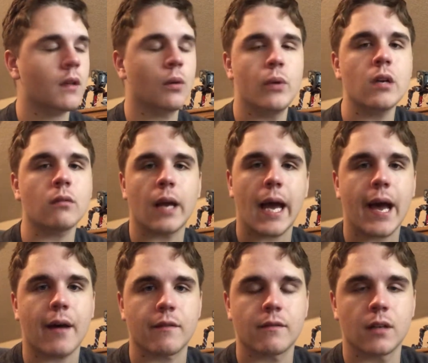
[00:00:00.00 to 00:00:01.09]
We don't
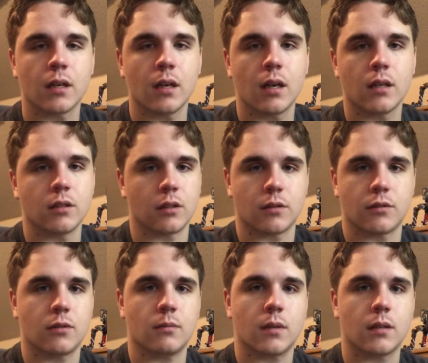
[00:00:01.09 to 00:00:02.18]
have to
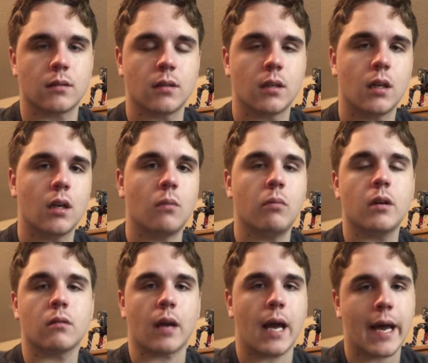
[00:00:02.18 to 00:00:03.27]
consume it. We
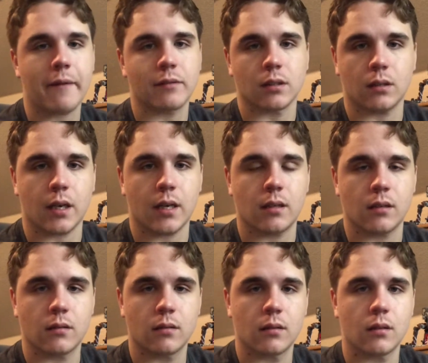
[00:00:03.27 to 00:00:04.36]
don't have to like
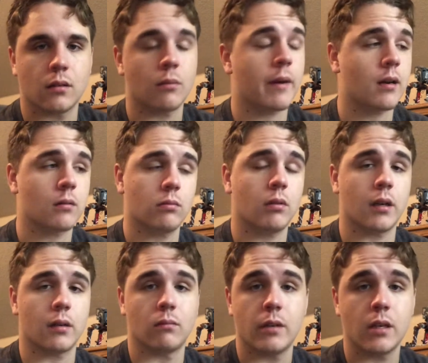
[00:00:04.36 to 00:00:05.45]
it. No matter what,
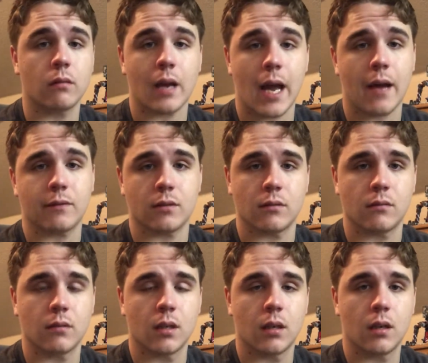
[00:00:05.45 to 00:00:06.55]
we don't have to.
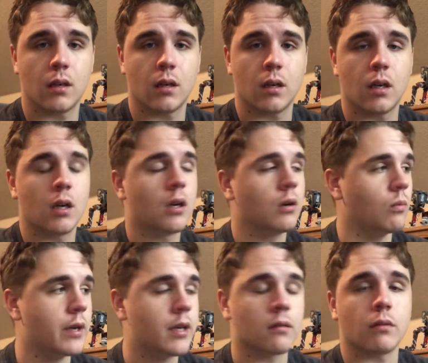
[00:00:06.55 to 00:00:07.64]

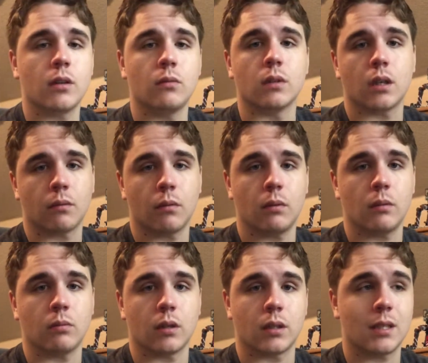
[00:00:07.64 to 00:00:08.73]
We can read whatever we
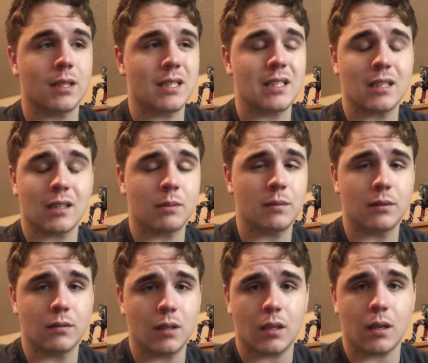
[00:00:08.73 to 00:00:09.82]
want, and Disney's not going to be able to do
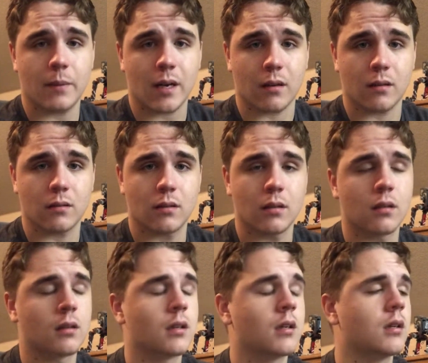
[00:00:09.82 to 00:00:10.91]
anything about it.
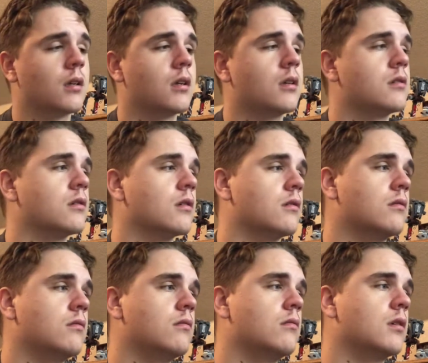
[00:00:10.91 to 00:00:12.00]

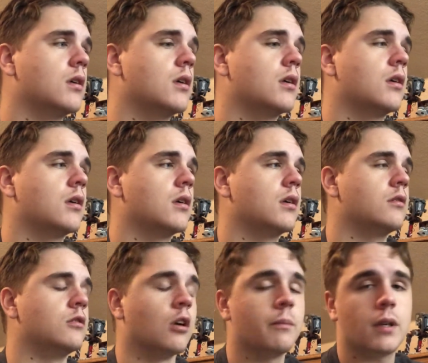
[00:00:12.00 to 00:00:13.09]
So,
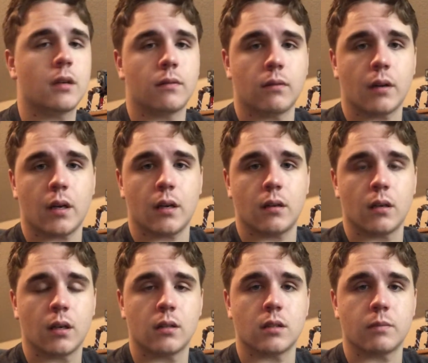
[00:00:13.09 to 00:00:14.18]
don't be afraid
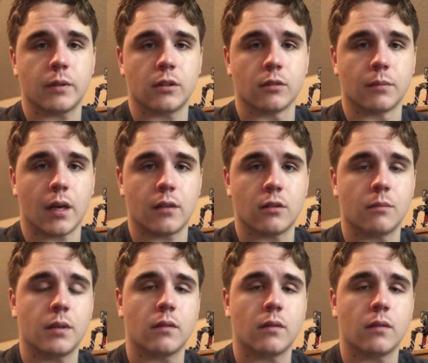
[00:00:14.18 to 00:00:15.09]
to speak your mind. Don't be